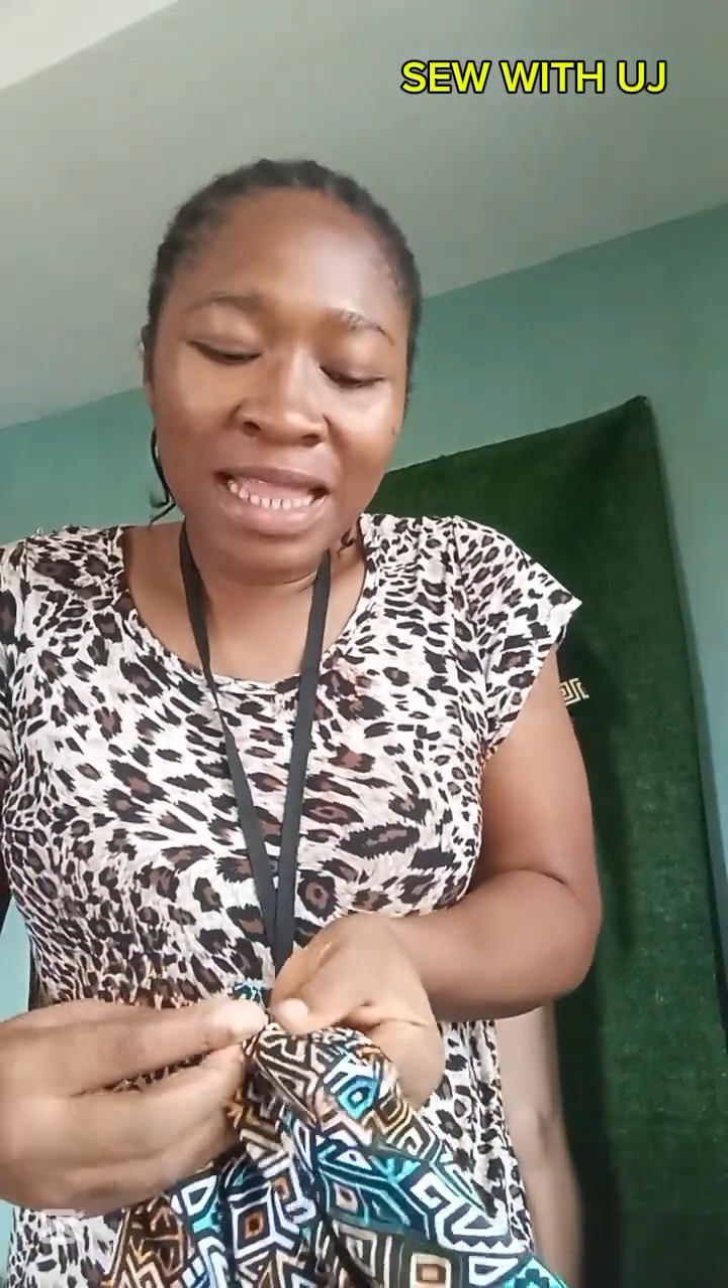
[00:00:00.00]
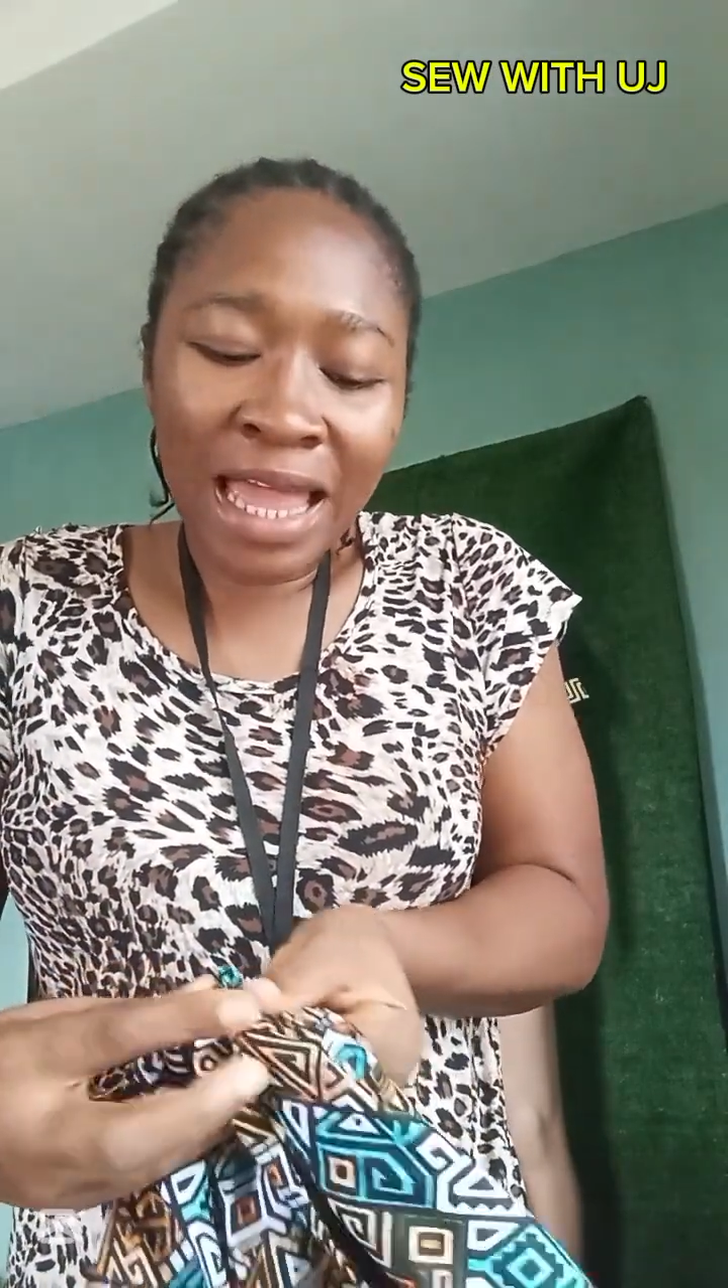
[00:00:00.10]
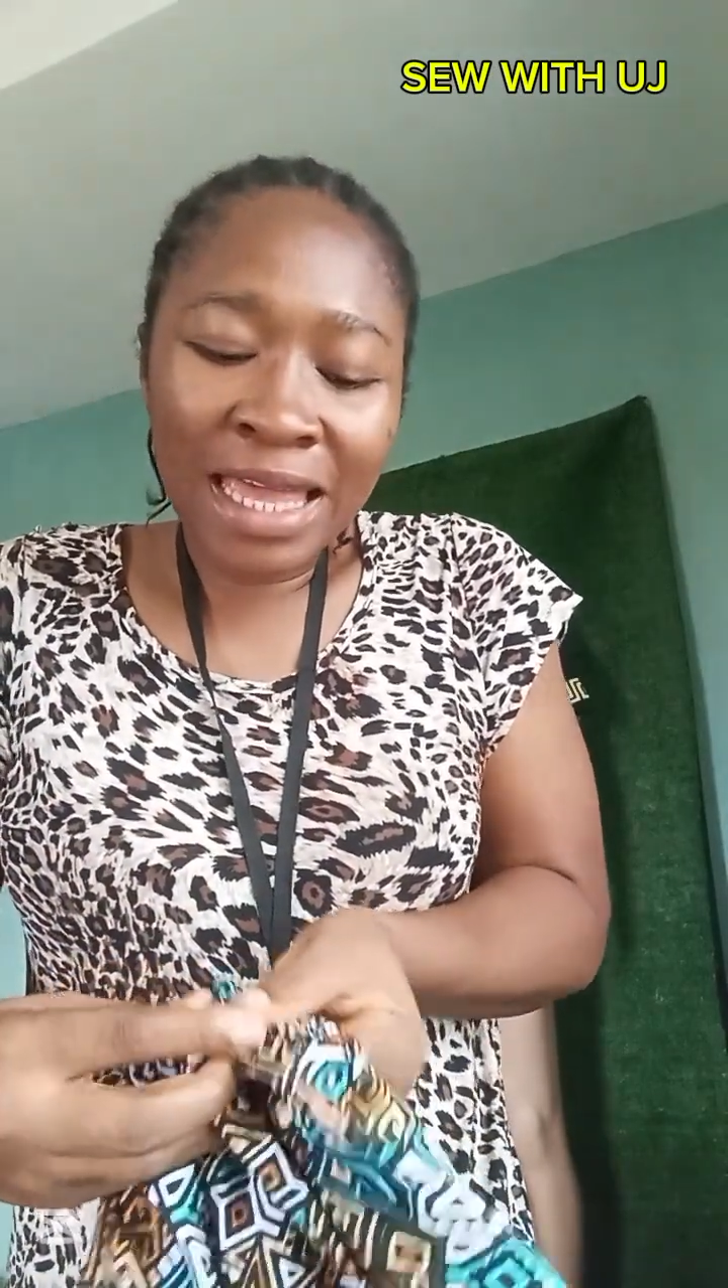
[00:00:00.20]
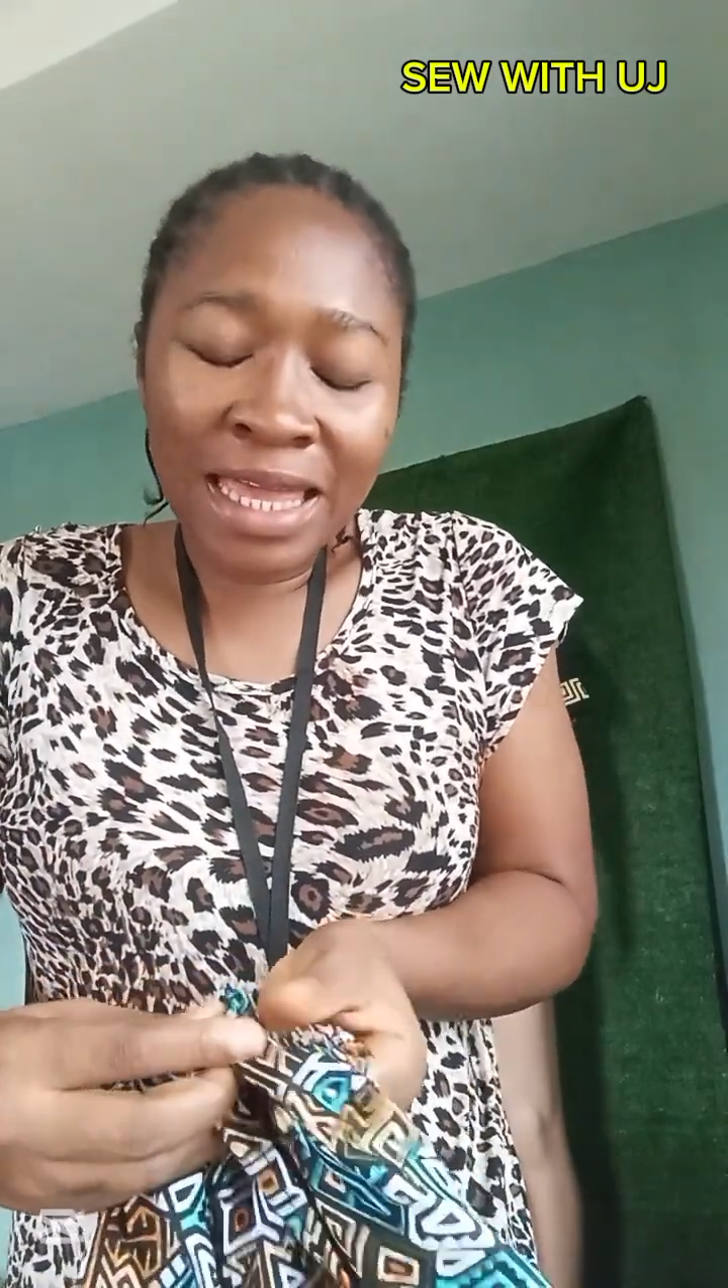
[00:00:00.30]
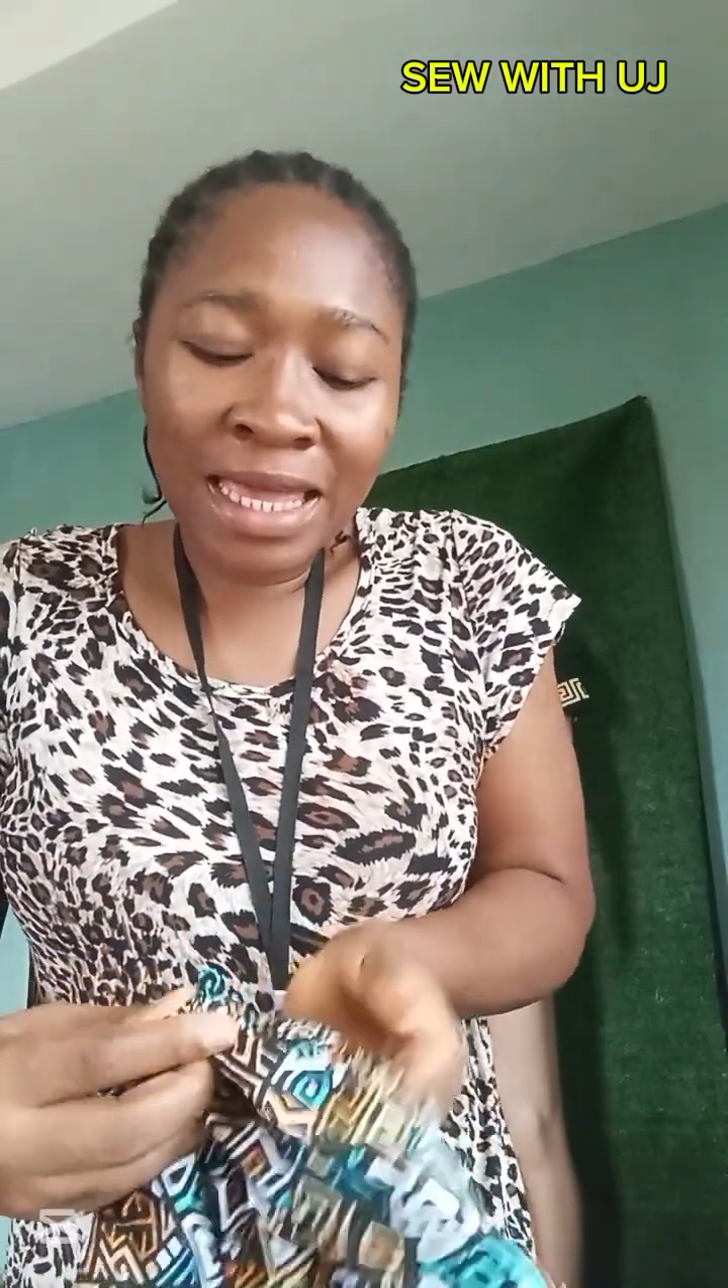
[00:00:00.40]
like